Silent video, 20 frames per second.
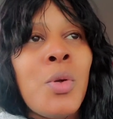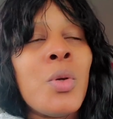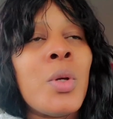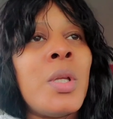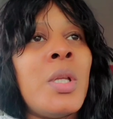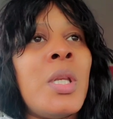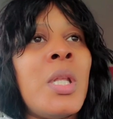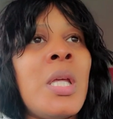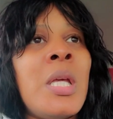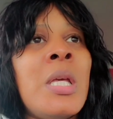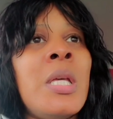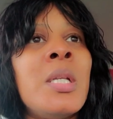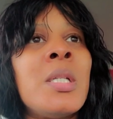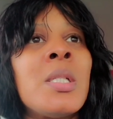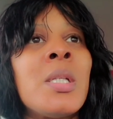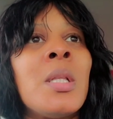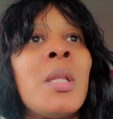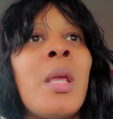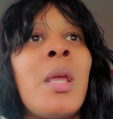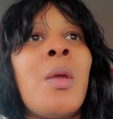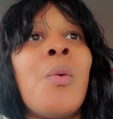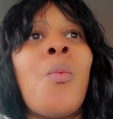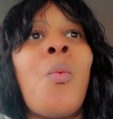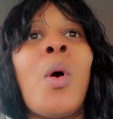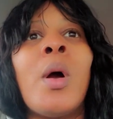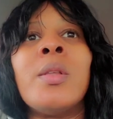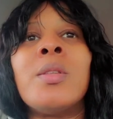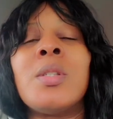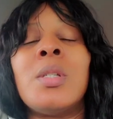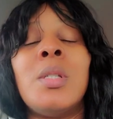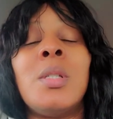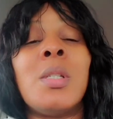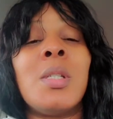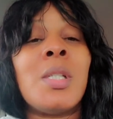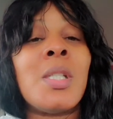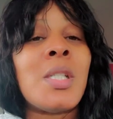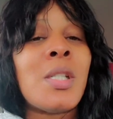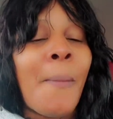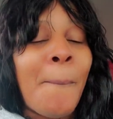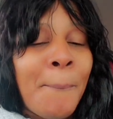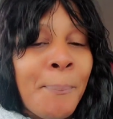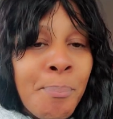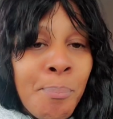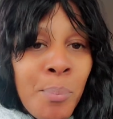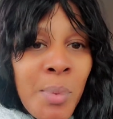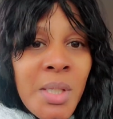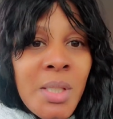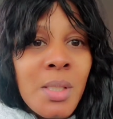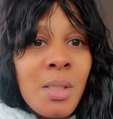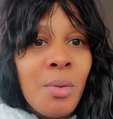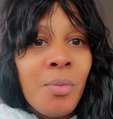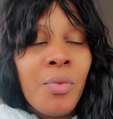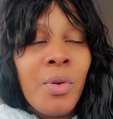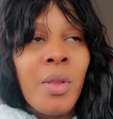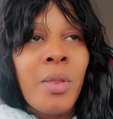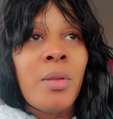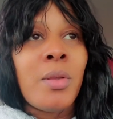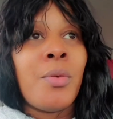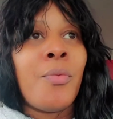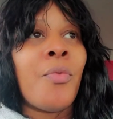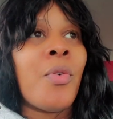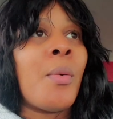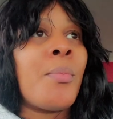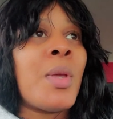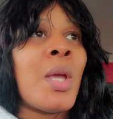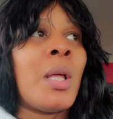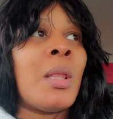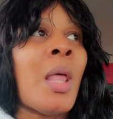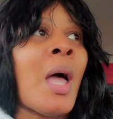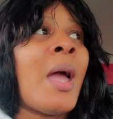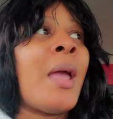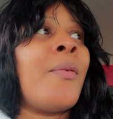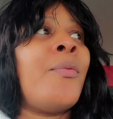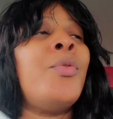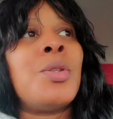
You can easily want to dismiss them for the, from your life.